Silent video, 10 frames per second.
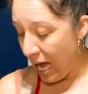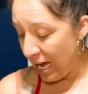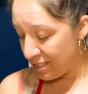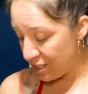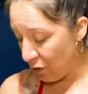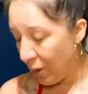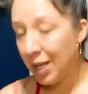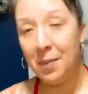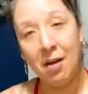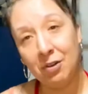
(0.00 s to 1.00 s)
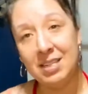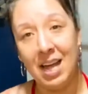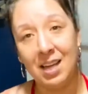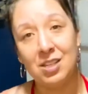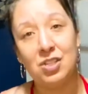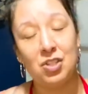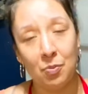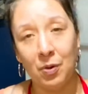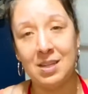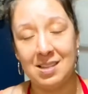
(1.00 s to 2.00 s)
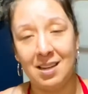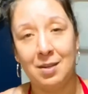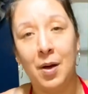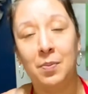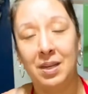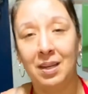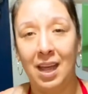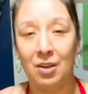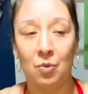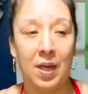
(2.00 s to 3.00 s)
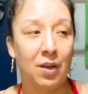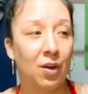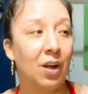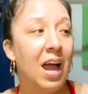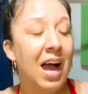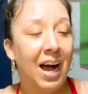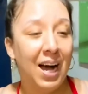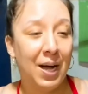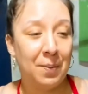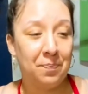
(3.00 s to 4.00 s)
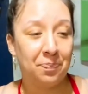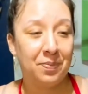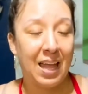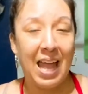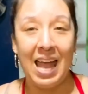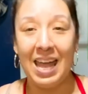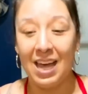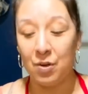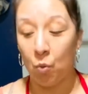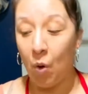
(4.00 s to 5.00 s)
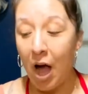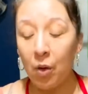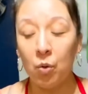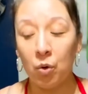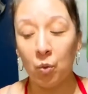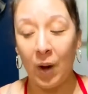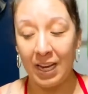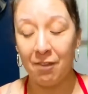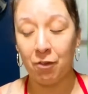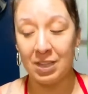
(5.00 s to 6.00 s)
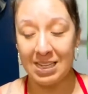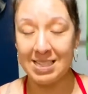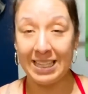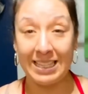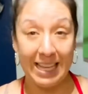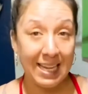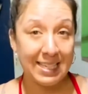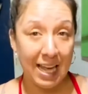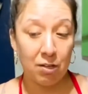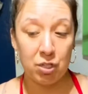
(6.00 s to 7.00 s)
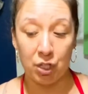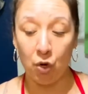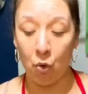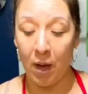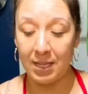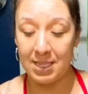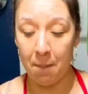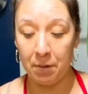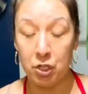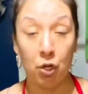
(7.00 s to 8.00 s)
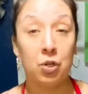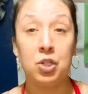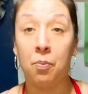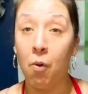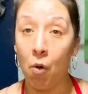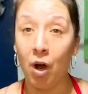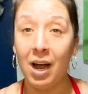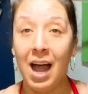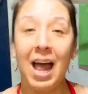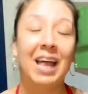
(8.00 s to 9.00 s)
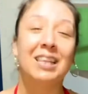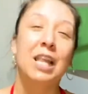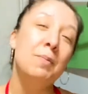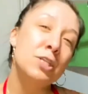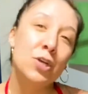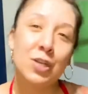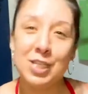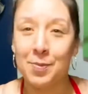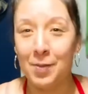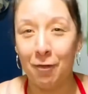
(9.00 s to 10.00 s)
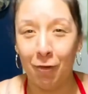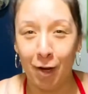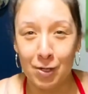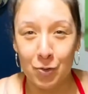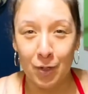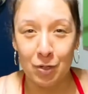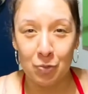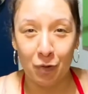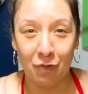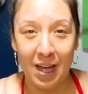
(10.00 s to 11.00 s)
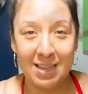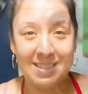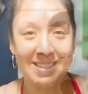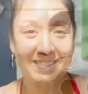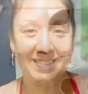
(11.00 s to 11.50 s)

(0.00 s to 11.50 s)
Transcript: I still wake up every day super excited about being a candle maker. And while we're waiting for these to get down to the correct temperature to pour, let me show you some of my fragrance oils real fast.